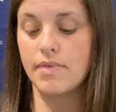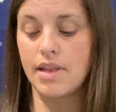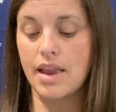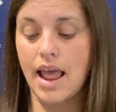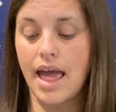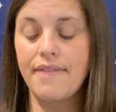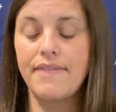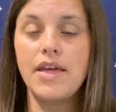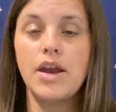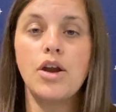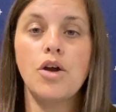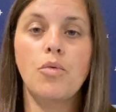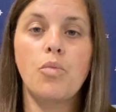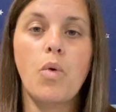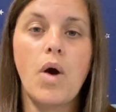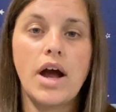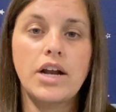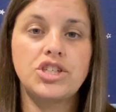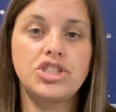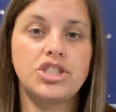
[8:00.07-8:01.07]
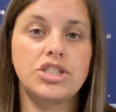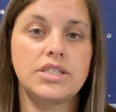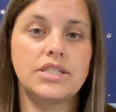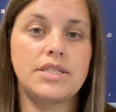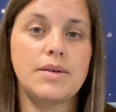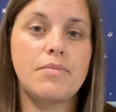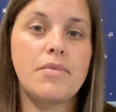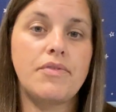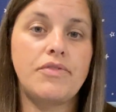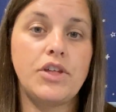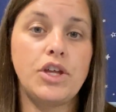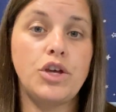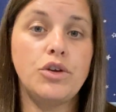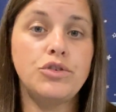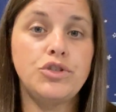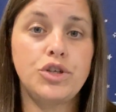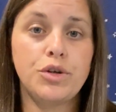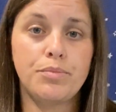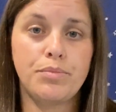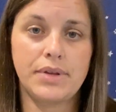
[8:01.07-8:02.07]
And then watched some of the
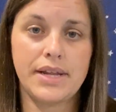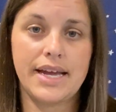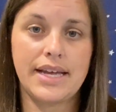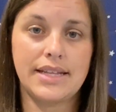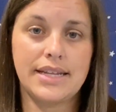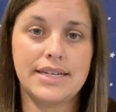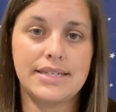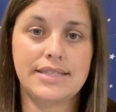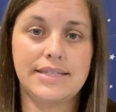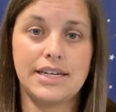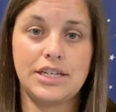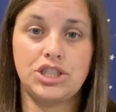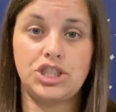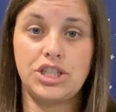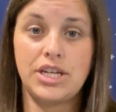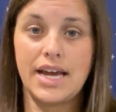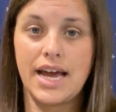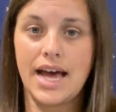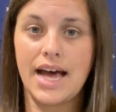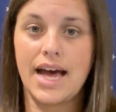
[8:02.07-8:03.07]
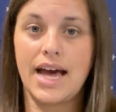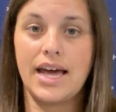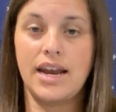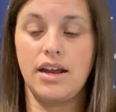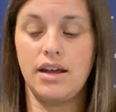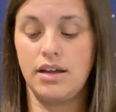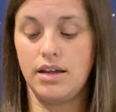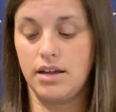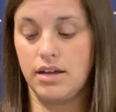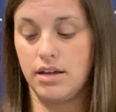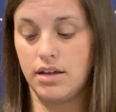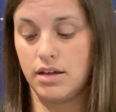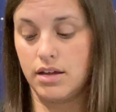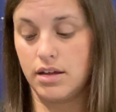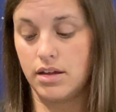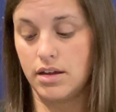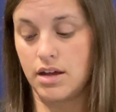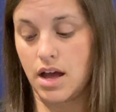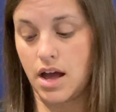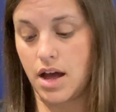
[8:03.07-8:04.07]
YouTube playlists that she had
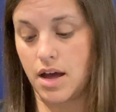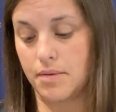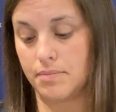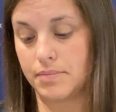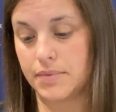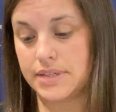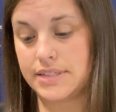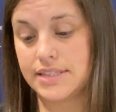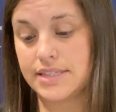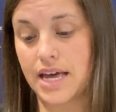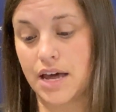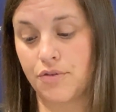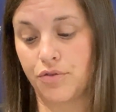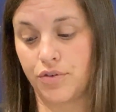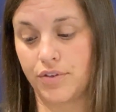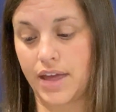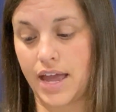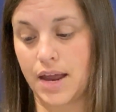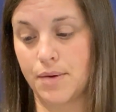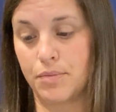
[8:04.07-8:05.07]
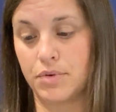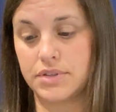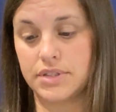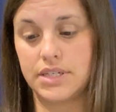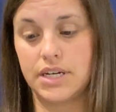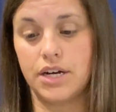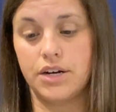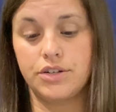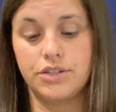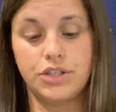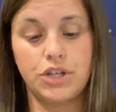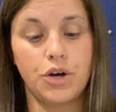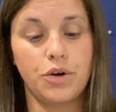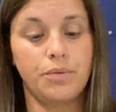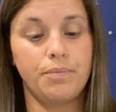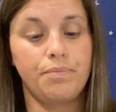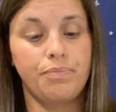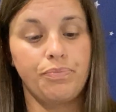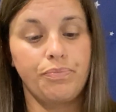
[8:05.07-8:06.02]
set for the animals here. So